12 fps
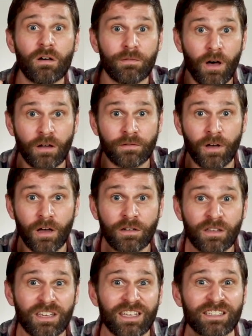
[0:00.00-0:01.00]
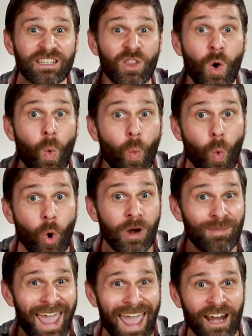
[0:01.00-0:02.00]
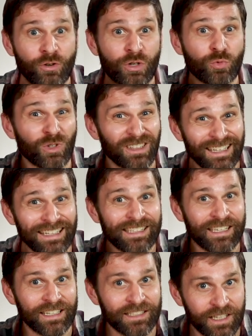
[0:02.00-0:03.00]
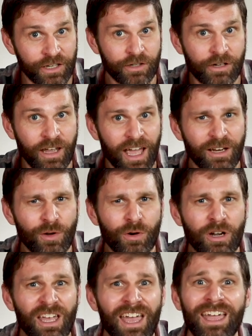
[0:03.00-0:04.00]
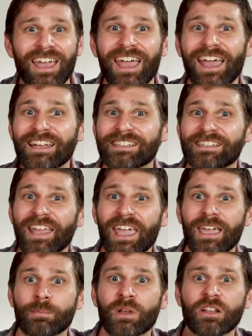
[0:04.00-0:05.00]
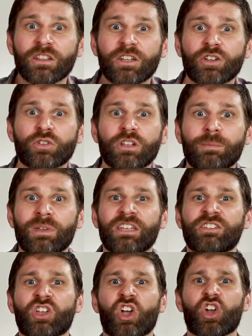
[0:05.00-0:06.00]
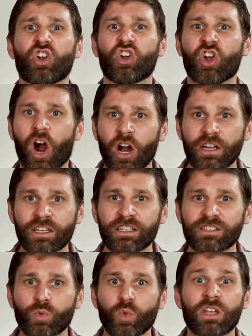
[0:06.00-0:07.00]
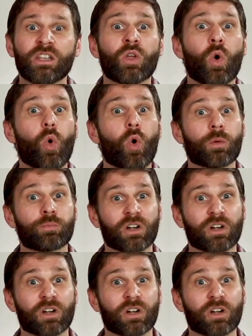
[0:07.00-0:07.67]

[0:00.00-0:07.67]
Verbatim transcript: Fang Feng is in the warm, acrid, release the exterior category, and its name literally means guard against wind or